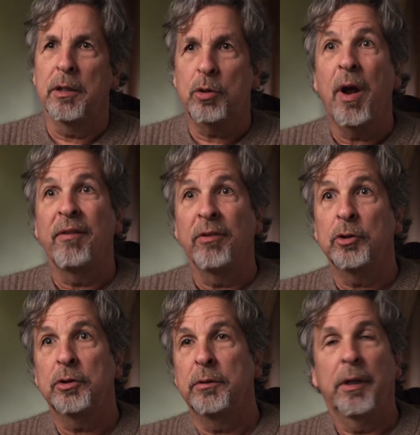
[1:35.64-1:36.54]

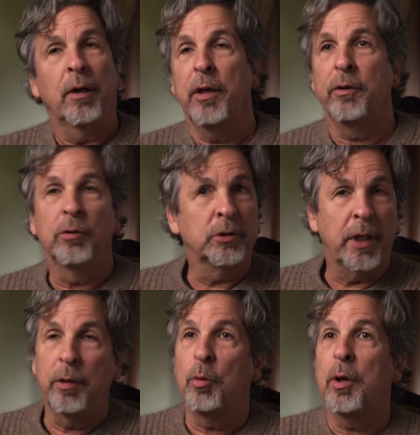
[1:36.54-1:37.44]
travelers. Yeah, others,
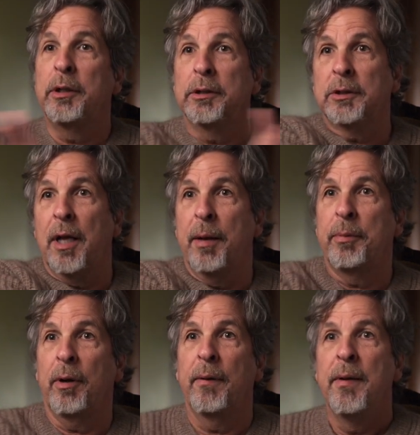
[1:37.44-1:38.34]
they didn't want you to
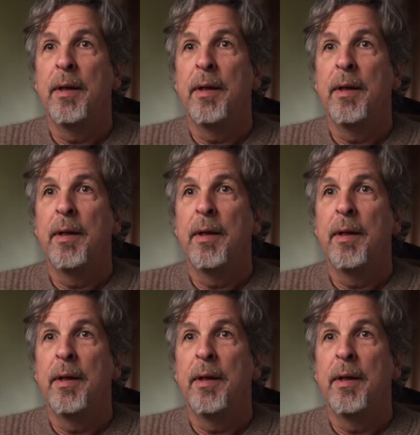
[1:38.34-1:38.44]
stop there.